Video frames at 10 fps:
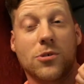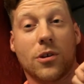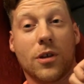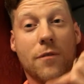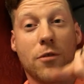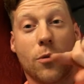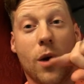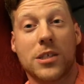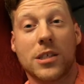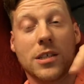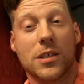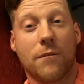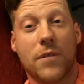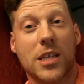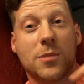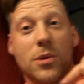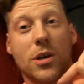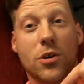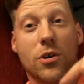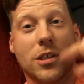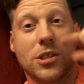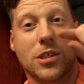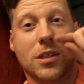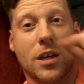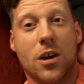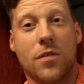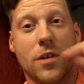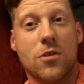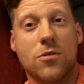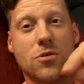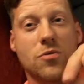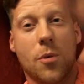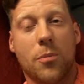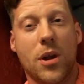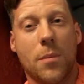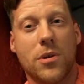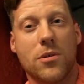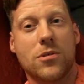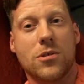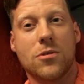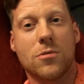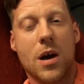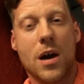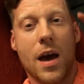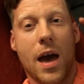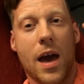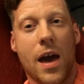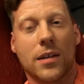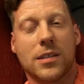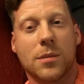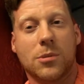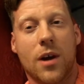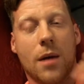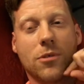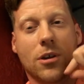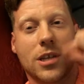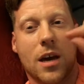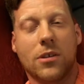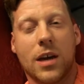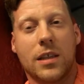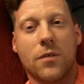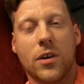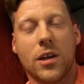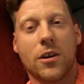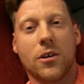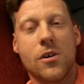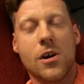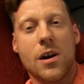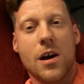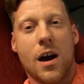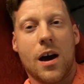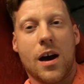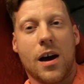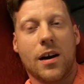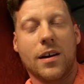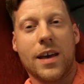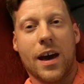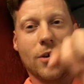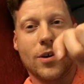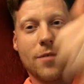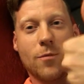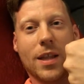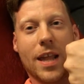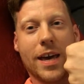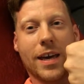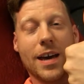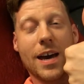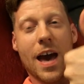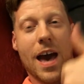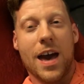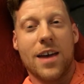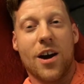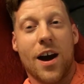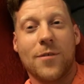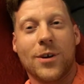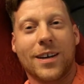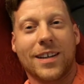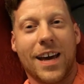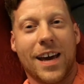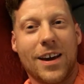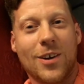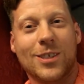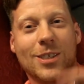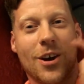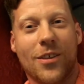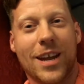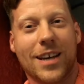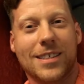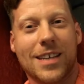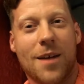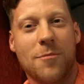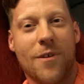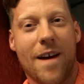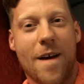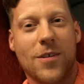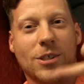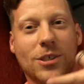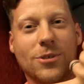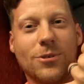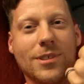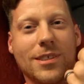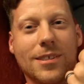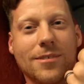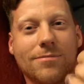You can, if you're watching this on Facebook, you can just click on the YouTube, open it up in YouTube, and subscribe to our channel, like the video. You can give one like, and y'all have a good day. See you on the next time around. Shoots.